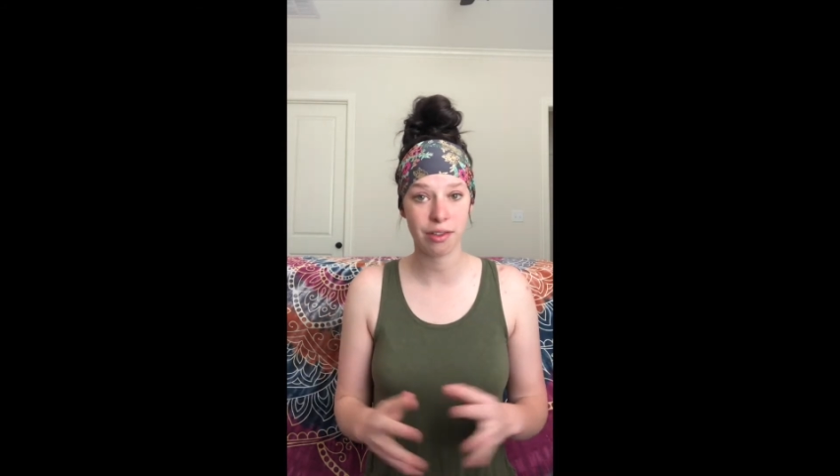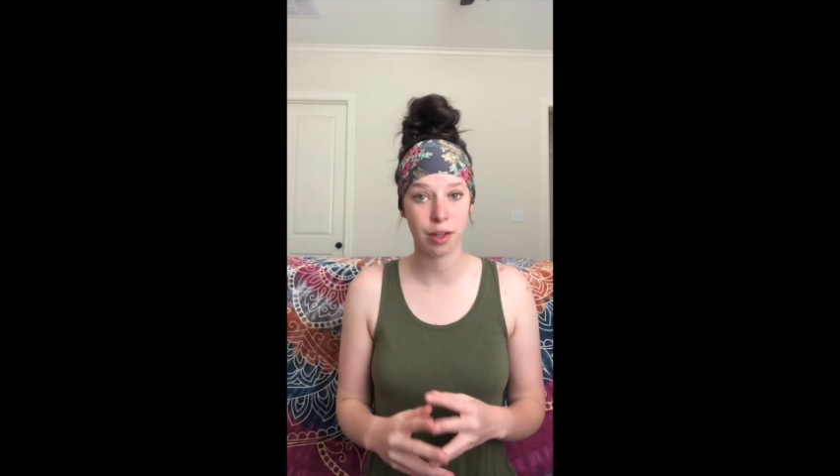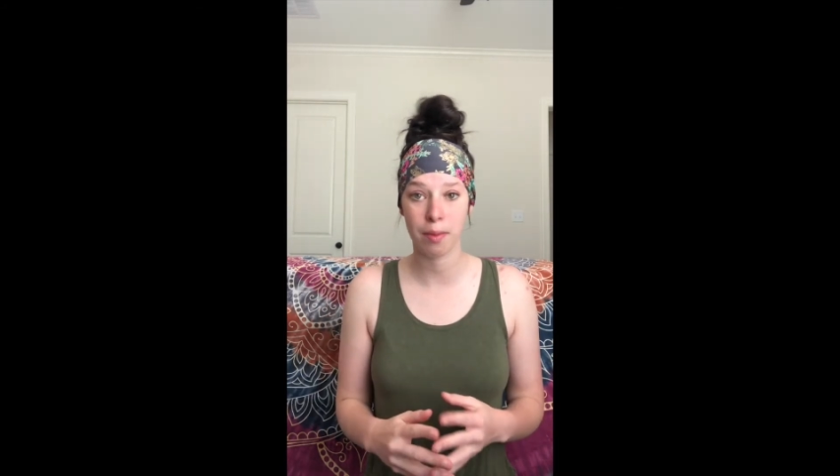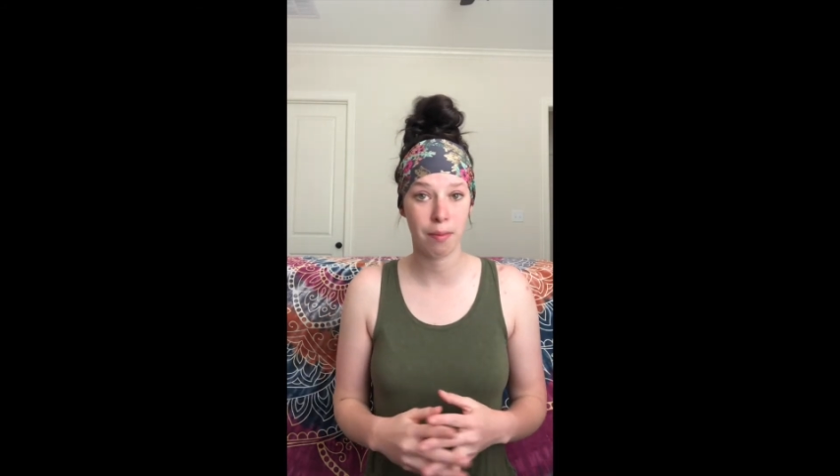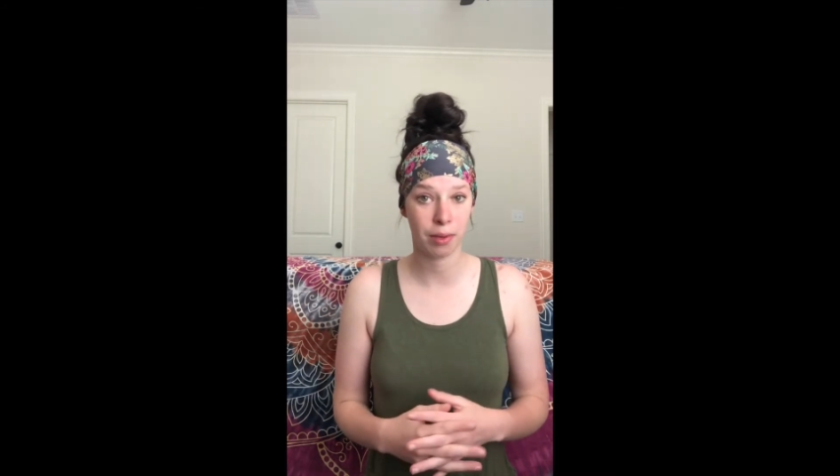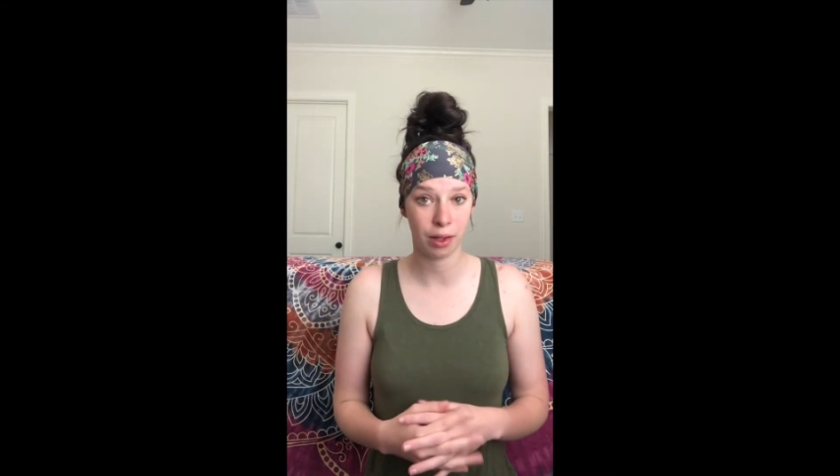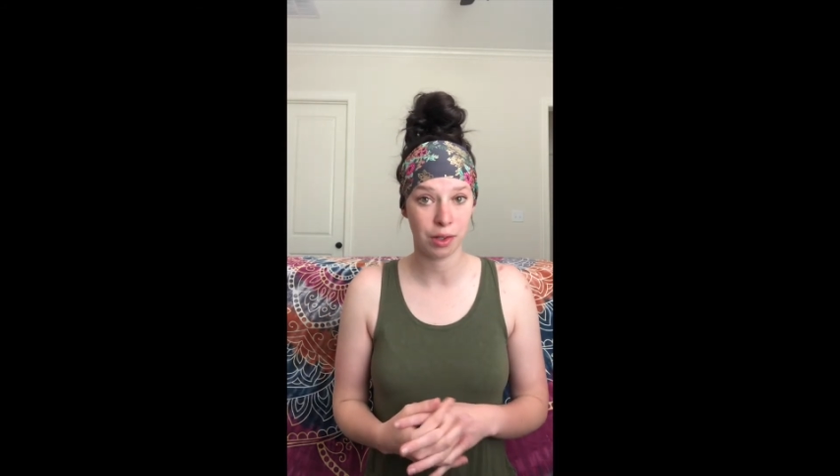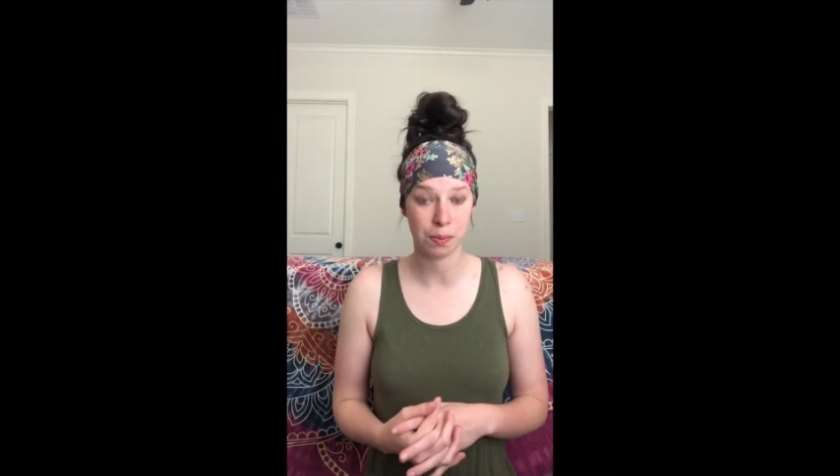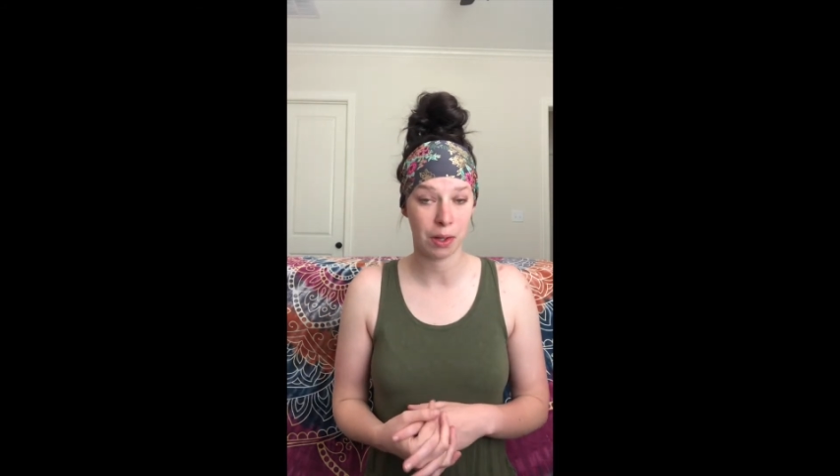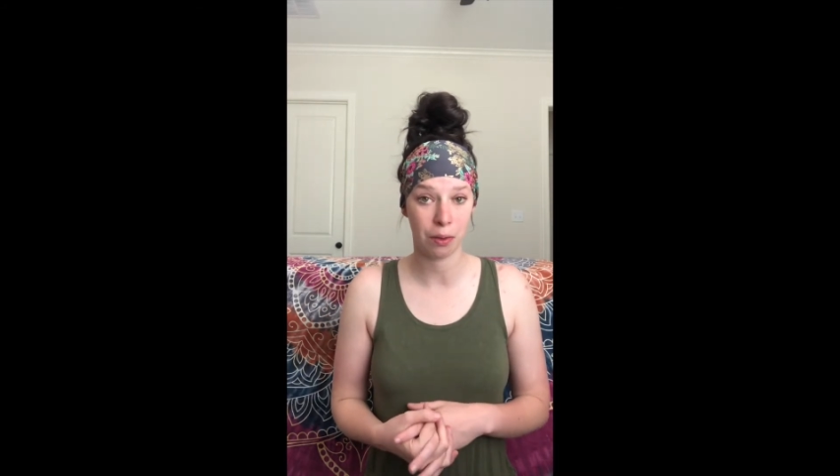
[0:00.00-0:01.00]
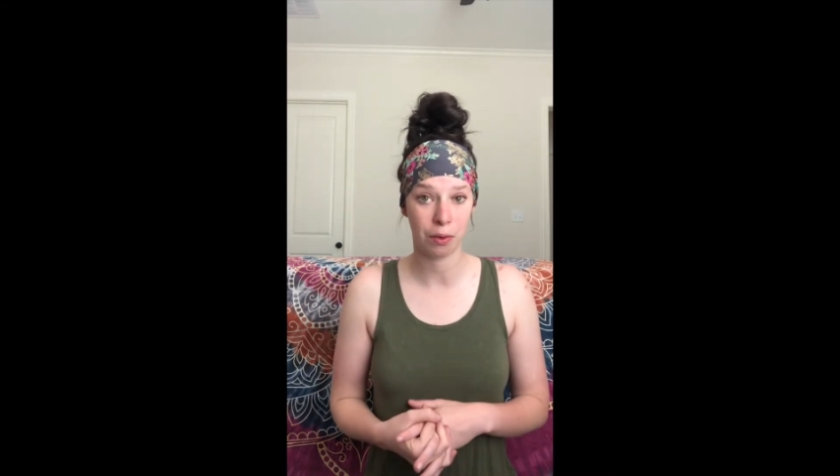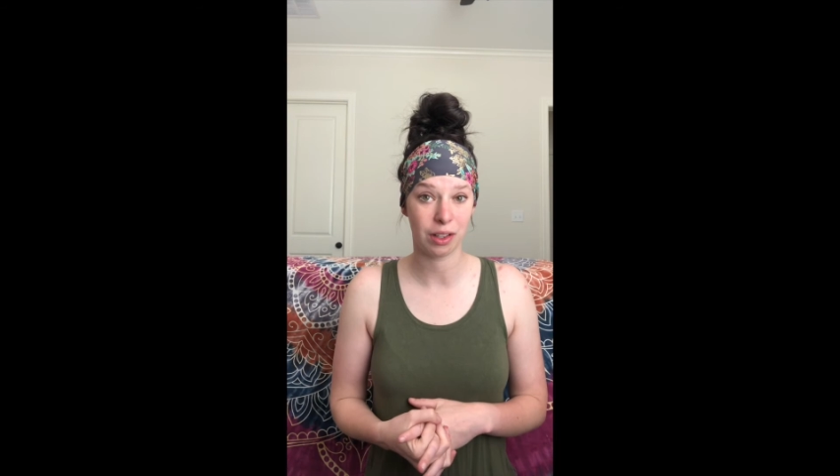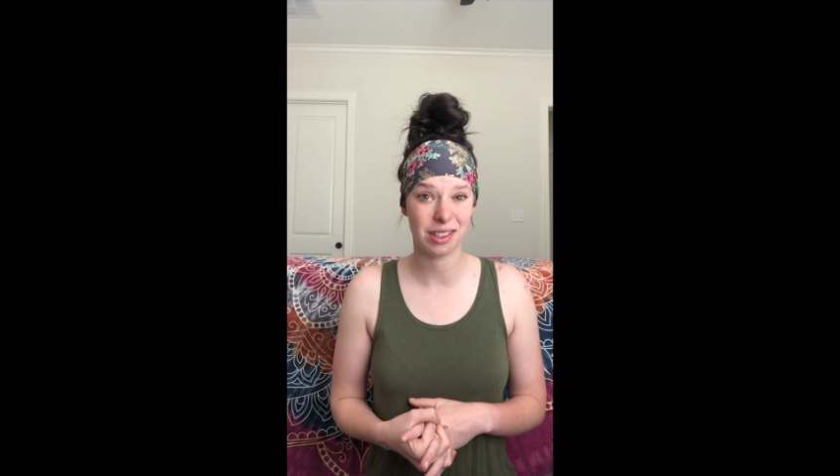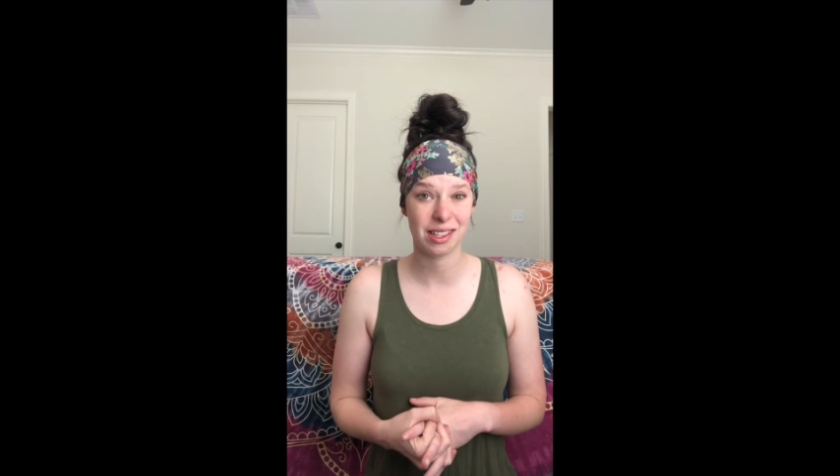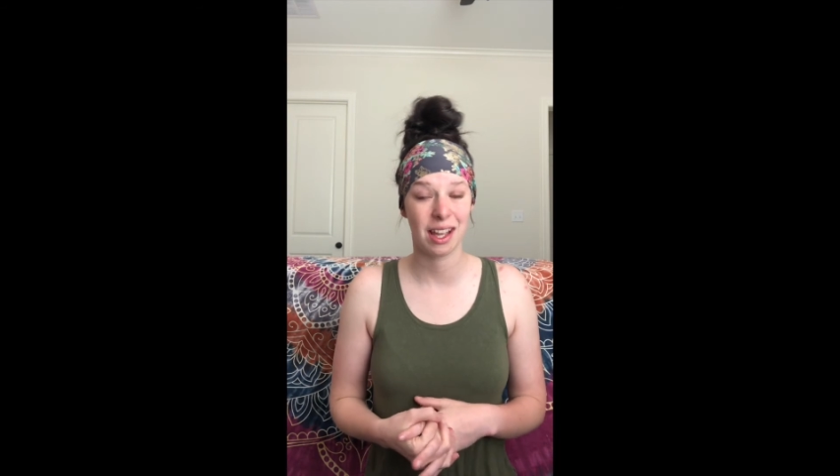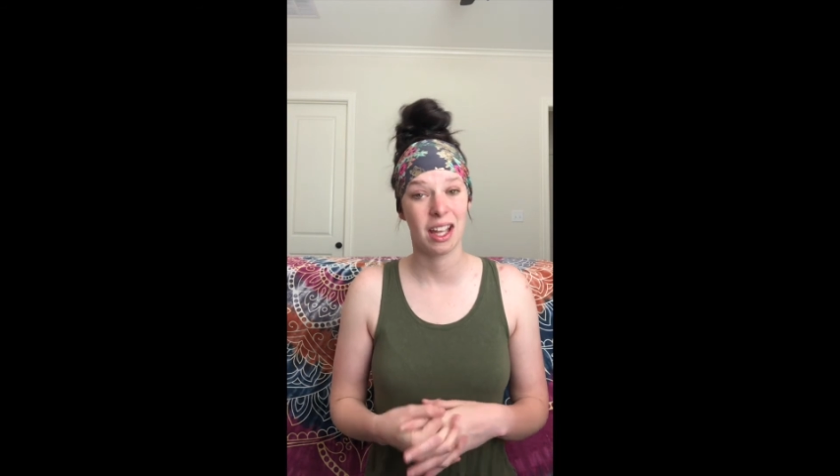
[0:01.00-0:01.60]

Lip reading: to remember those big words.